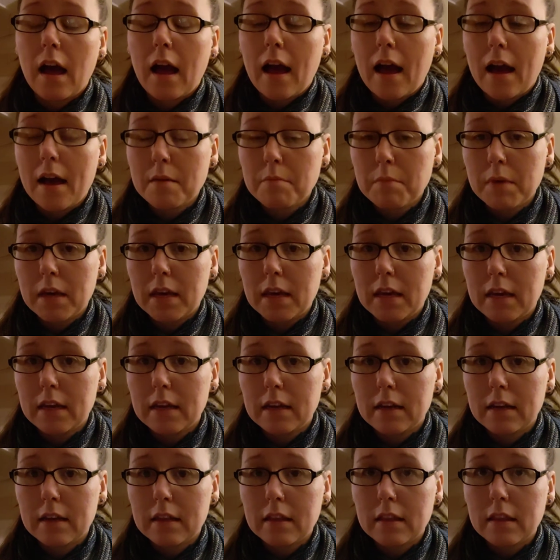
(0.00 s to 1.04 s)
I
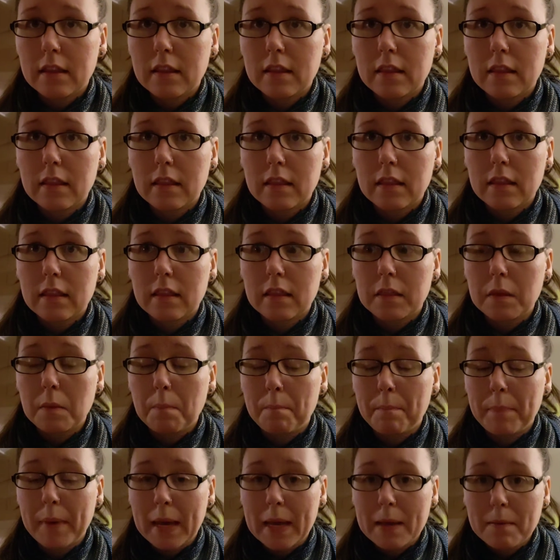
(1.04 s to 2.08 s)
made the
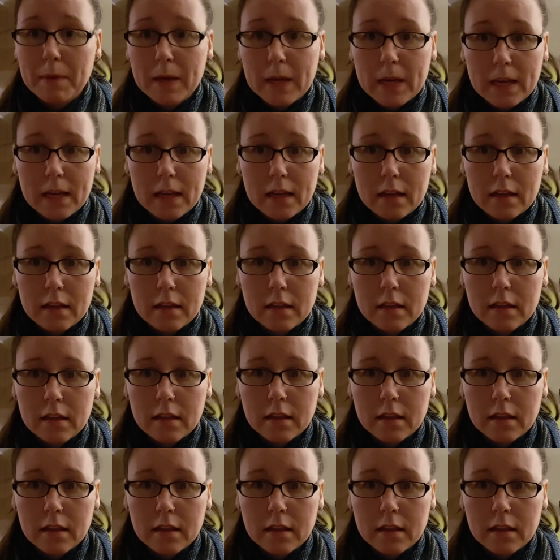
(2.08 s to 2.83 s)
baby,